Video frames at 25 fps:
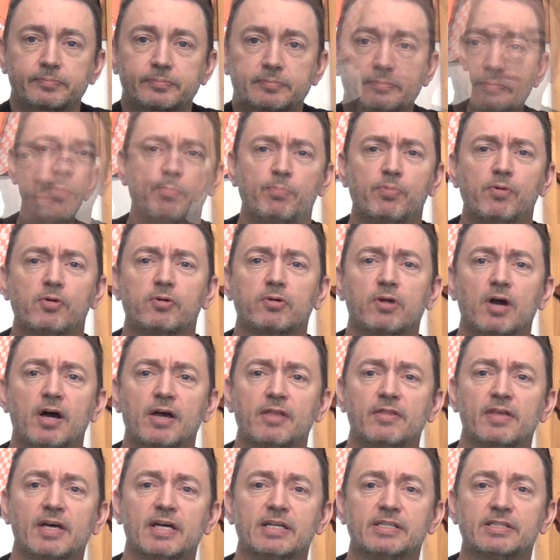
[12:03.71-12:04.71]
A book like
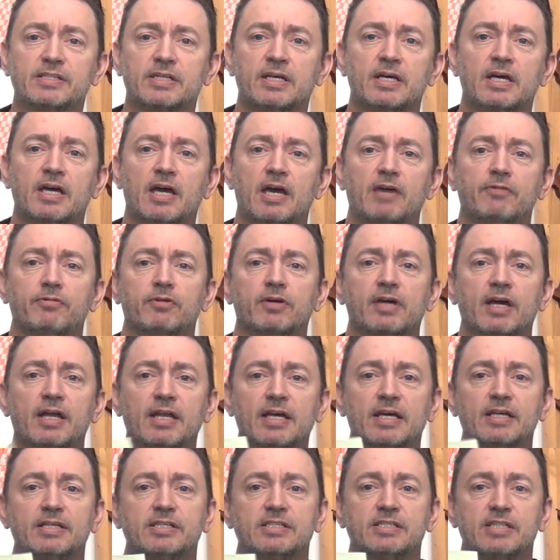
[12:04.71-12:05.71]
this, if you're
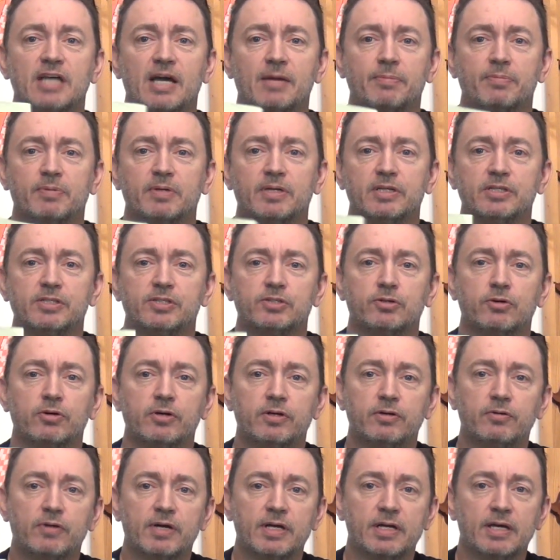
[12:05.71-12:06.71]
getting into Japanese
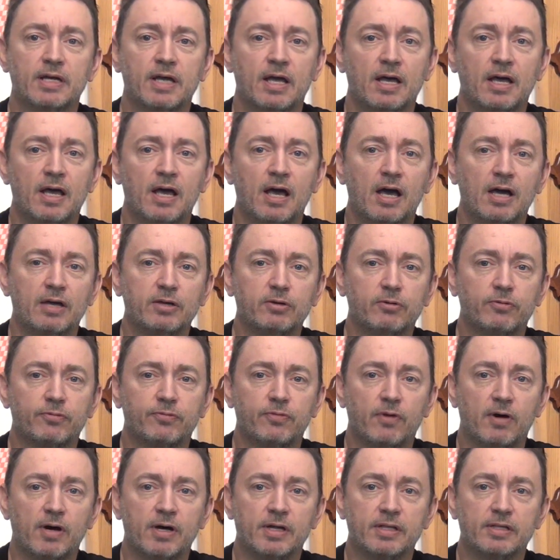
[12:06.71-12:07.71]
joinery, you'll
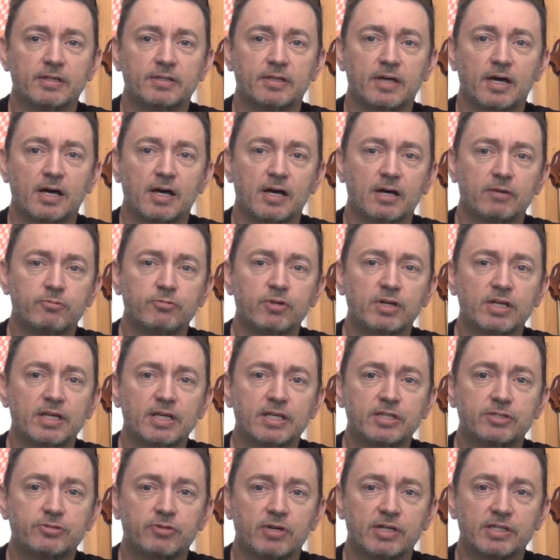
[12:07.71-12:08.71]
find a really
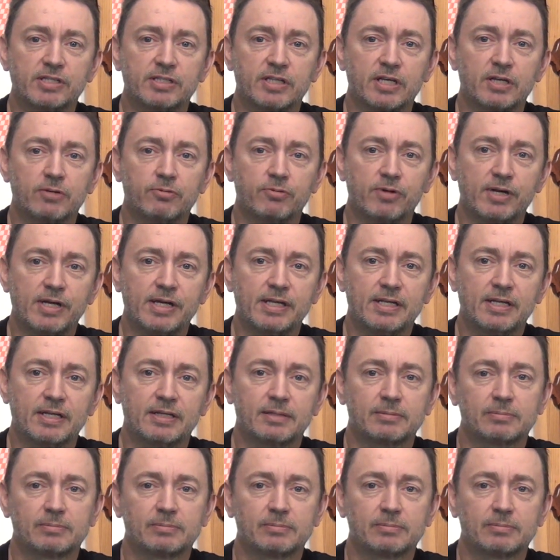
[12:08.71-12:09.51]
interesting read.